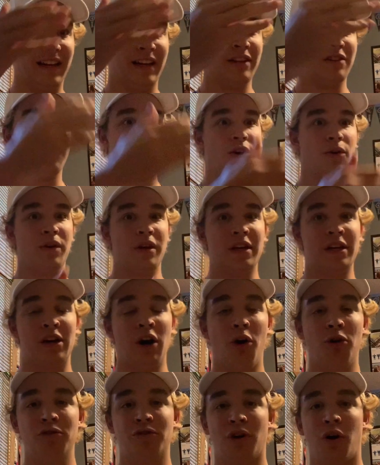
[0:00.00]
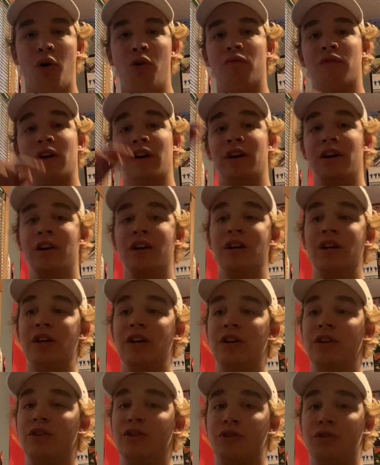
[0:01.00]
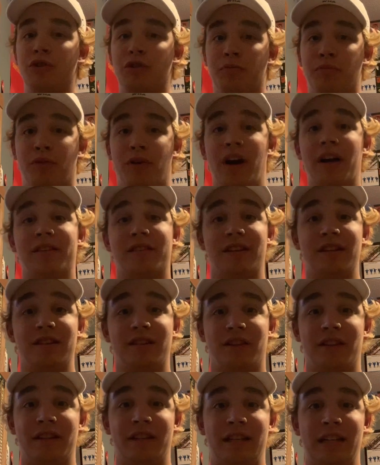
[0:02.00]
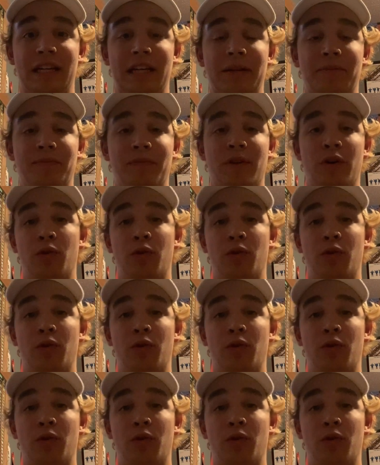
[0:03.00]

And so he goes over to the president of the team,